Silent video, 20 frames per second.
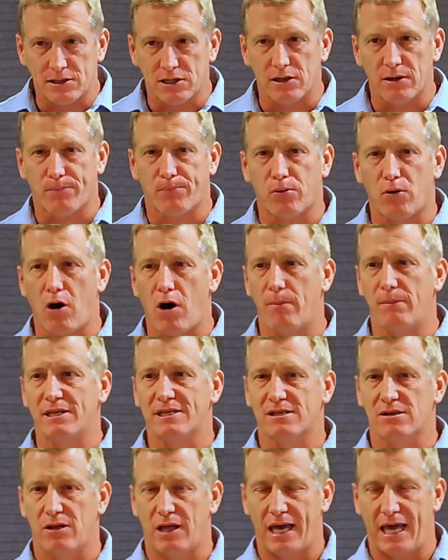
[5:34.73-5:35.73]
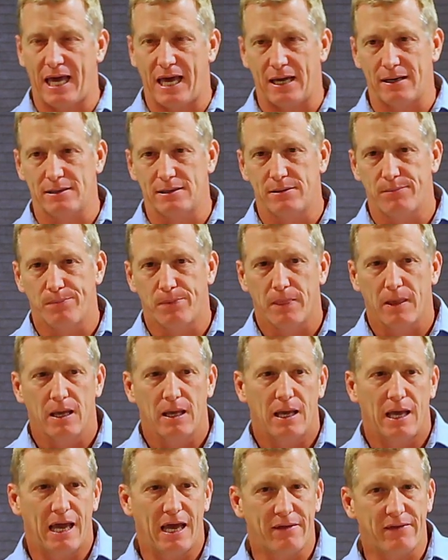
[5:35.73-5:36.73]
the promised land
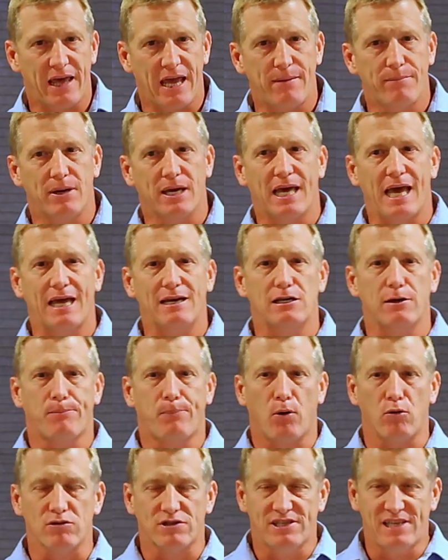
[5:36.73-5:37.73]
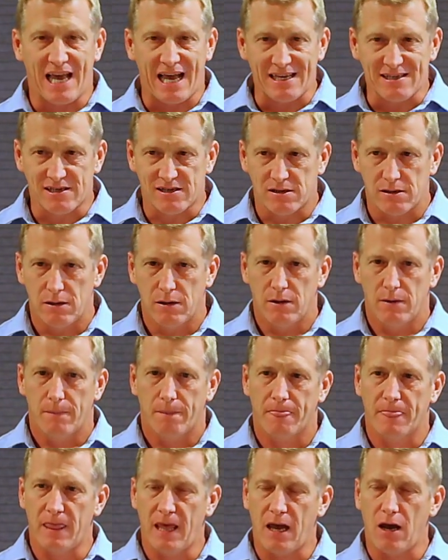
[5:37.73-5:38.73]
and they began to possess
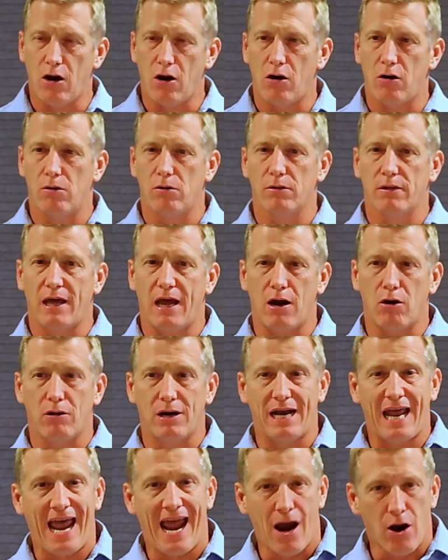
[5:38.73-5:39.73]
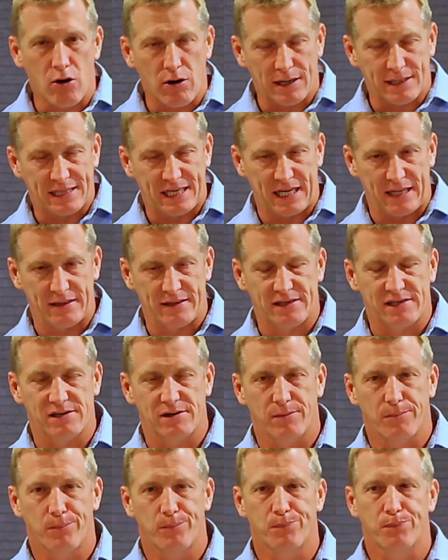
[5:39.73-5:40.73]
their, their inheritance.
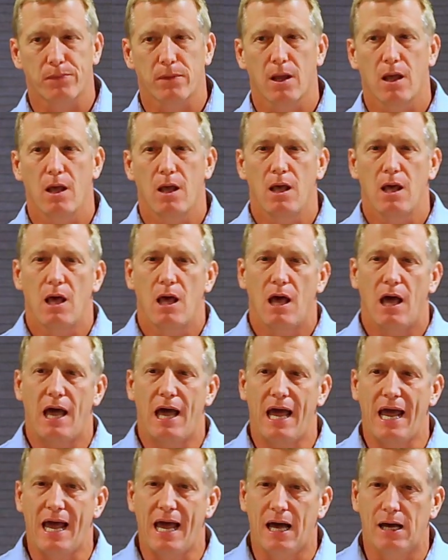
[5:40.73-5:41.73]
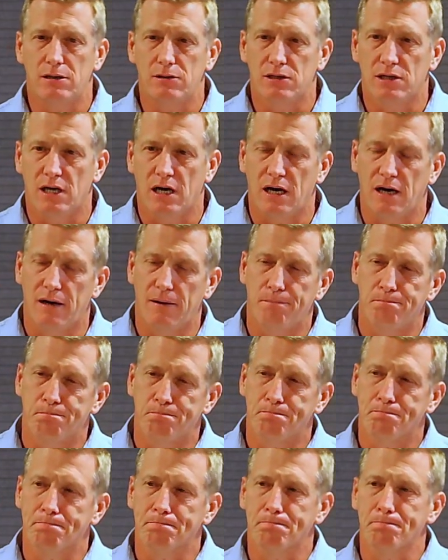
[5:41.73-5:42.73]
And um,
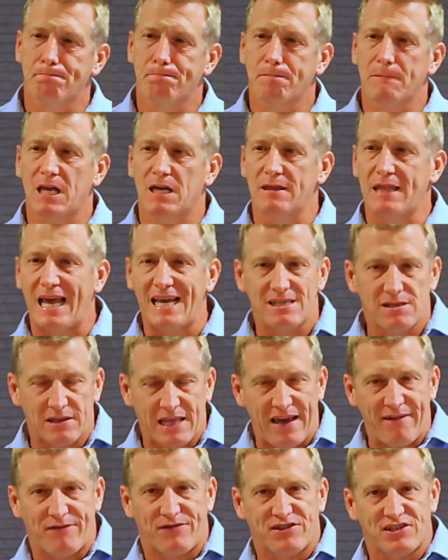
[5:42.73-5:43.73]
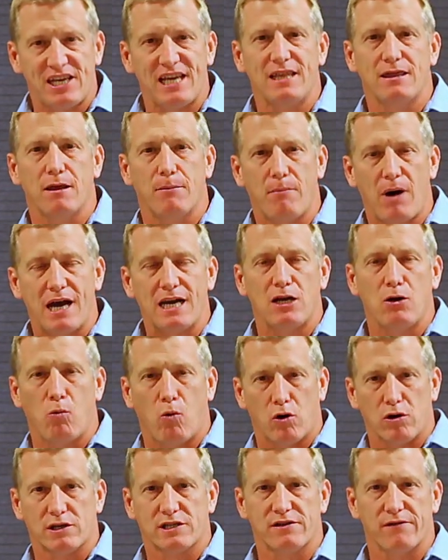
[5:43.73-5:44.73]
they, they've seen the mighty
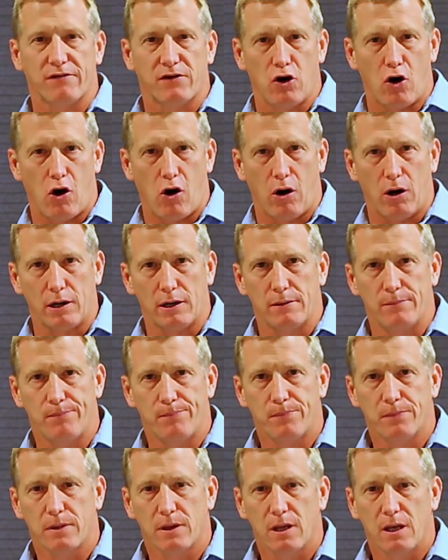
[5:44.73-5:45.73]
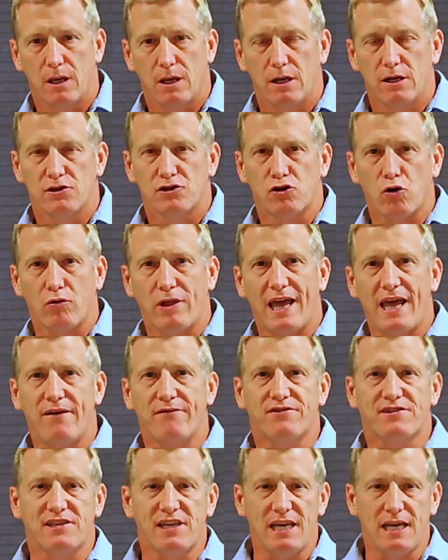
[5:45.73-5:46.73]
works of God. So they've
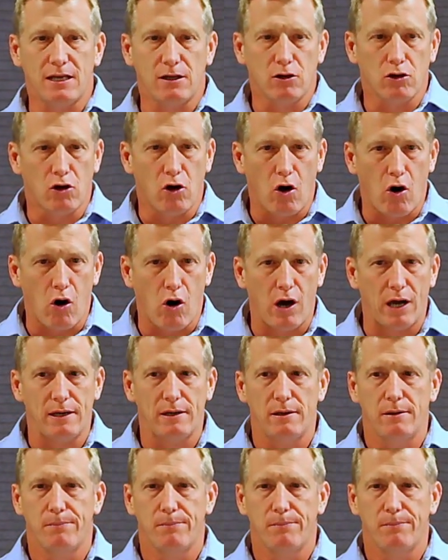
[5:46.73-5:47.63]
seen God